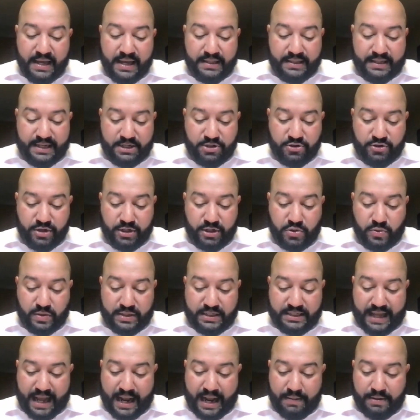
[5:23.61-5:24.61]
district to
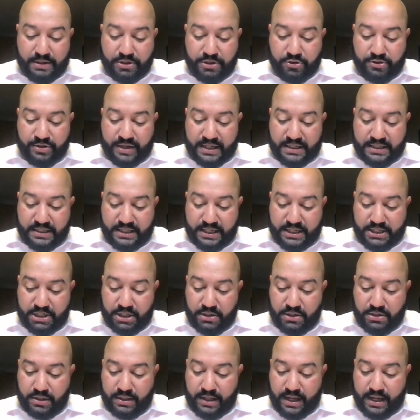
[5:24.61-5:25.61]
establish a
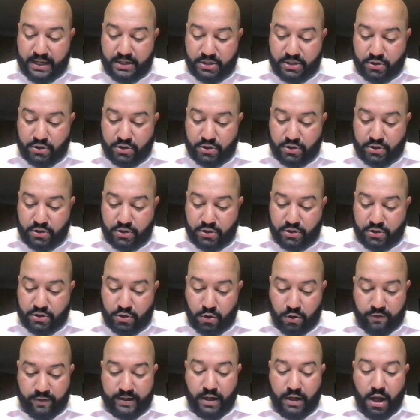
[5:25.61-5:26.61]
transition to the
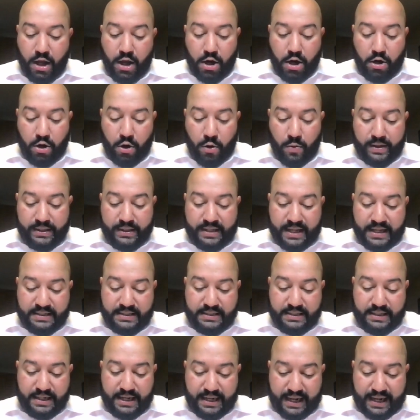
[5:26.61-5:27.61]
historic lower
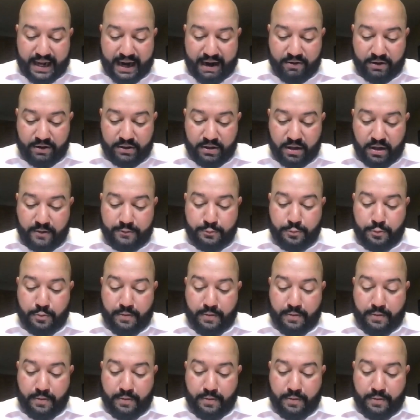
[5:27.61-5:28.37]
density character of,